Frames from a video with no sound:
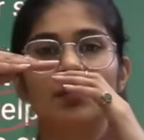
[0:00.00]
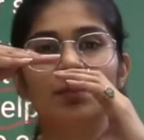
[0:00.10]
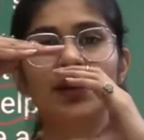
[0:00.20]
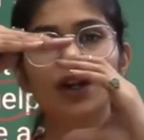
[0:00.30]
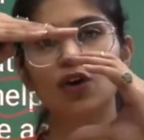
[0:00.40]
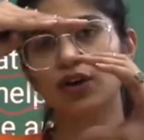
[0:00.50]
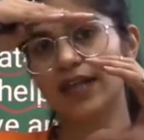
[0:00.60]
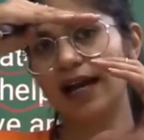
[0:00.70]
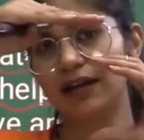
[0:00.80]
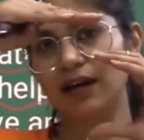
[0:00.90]
Below
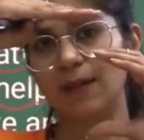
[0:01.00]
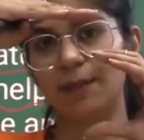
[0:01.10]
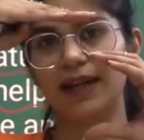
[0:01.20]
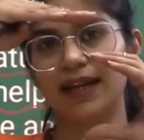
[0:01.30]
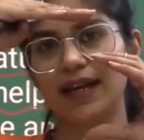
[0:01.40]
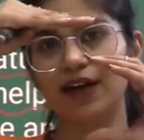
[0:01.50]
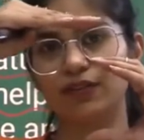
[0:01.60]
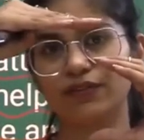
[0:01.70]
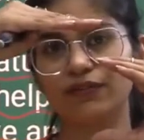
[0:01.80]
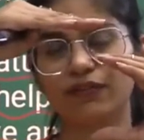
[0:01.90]
that upper layer
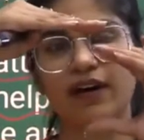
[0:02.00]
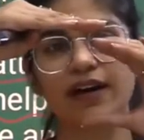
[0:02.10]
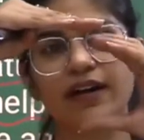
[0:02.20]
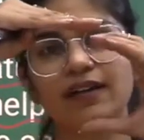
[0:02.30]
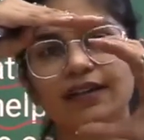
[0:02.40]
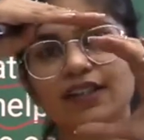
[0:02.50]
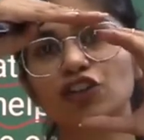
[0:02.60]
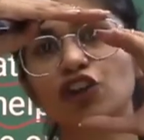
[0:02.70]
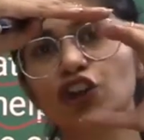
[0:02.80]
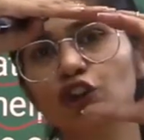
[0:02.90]
of fur, there's
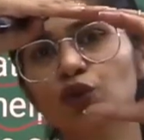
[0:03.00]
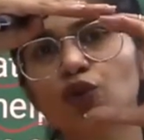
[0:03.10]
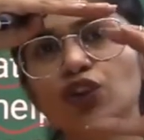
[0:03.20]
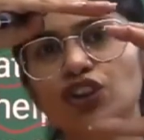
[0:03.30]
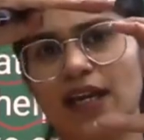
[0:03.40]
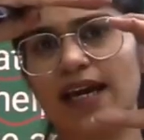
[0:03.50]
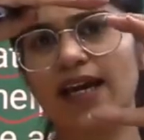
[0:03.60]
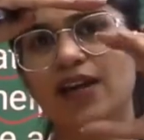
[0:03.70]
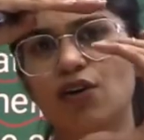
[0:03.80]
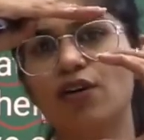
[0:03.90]
a huge
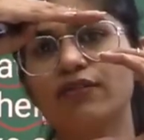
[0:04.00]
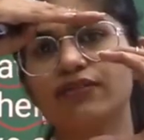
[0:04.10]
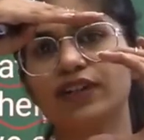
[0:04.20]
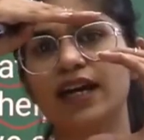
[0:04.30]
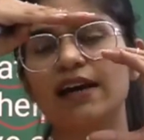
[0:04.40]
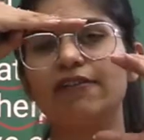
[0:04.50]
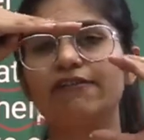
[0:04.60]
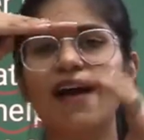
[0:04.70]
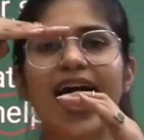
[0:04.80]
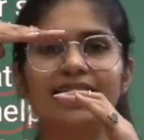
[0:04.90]
layer of
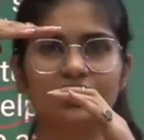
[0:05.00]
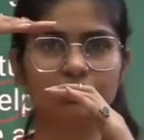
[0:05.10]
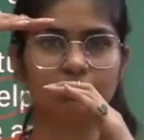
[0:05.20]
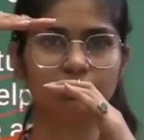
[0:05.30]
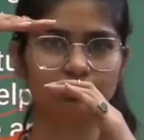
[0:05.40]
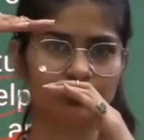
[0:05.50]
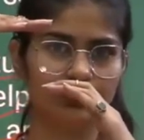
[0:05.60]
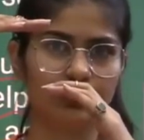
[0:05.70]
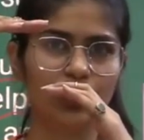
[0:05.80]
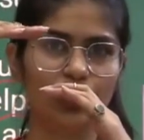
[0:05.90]
fat
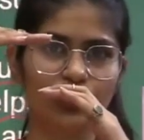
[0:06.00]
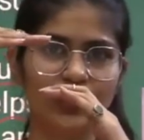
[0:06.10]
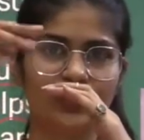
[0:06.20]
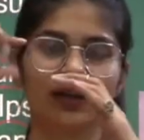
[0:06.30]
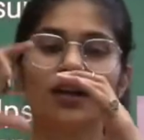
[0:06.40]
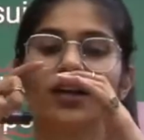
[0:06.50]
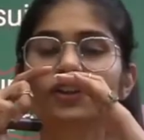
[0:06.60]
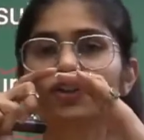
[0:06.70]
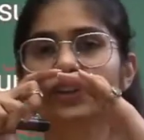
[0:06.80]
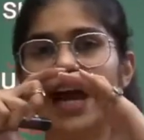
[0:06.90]
below it.
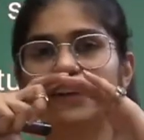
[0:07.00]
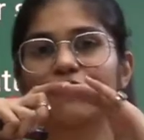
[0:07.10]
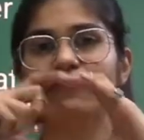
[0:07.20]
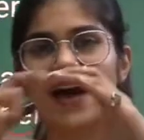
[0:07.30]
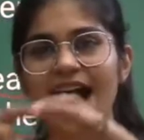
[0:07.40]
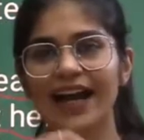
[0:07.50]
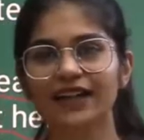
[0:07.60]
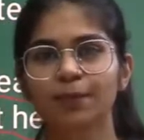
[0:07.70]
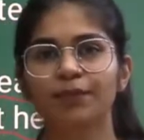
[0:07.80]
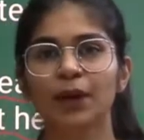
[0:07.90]
So that
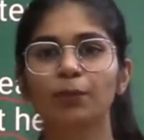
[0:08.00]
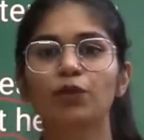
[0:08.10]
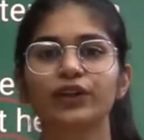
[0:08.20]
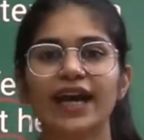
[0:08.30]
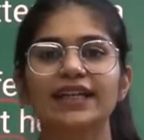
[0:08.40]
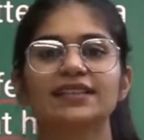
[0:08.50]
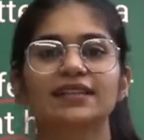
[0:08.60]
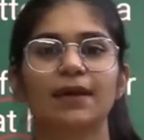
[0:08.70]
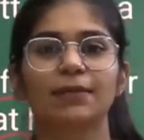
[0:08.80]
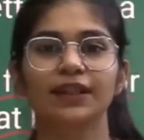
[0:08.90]
fat protects
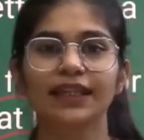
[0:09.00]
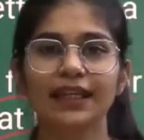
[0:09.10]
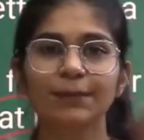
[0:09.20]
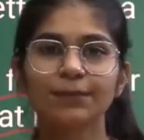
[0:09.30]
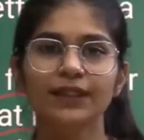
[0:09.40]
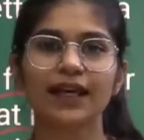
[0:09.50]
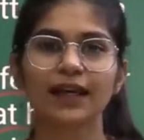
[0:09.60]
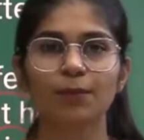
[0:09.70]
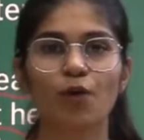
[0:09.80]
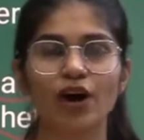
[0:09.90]
them, keep their
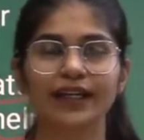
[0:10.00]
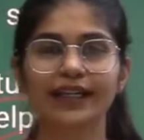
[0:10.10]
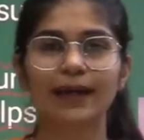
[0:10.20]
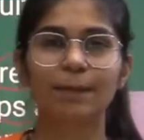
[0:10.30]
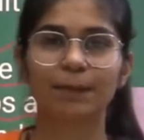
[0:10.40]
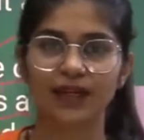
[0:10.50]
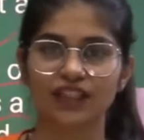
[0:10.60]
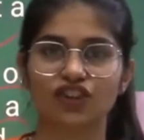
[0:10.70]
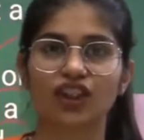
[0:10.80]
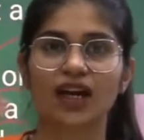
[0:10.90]
body
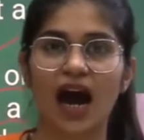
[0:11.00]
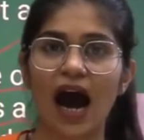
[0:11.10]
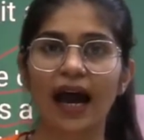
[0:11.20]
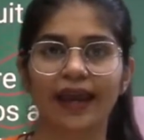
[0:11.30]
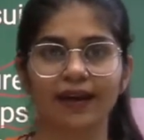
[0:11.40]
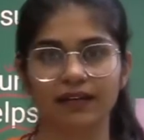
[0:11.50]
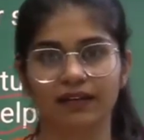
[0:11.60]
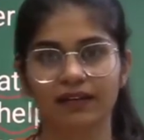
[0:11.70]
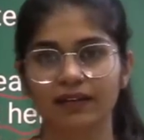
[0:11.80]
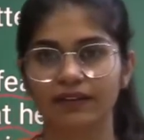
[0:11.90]
temperature high,
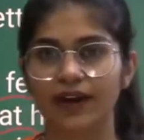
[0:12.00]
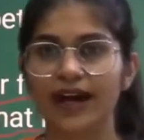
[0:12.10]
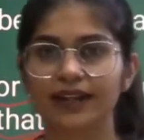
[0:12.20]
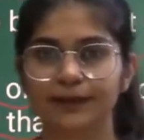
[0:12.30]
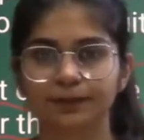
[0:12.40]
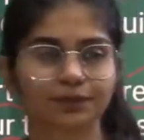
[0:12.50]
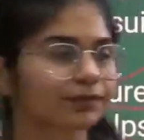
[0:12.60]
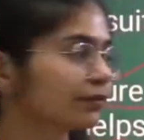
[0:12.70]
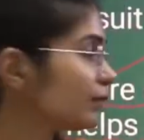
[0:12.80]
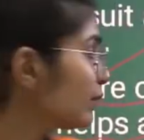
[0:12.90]
right?
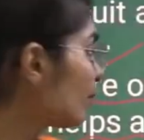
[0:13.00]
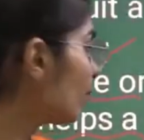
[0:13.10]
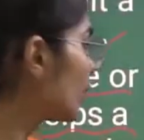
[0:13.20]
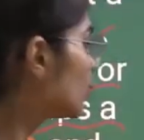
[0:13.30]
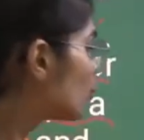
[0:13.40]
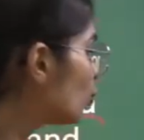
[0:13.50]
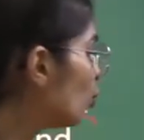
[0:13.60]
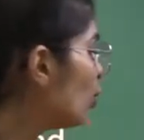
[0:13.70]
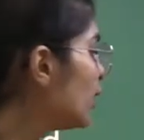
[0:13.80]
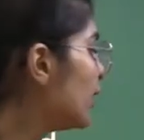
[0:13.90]

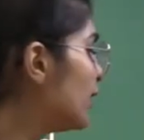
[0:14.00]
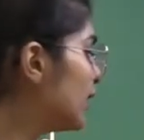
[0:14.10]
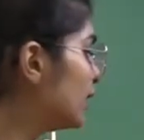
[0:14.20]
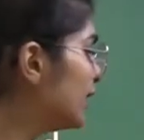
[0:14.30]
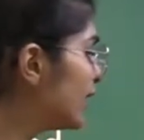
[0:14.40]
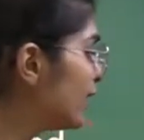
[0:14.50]
So their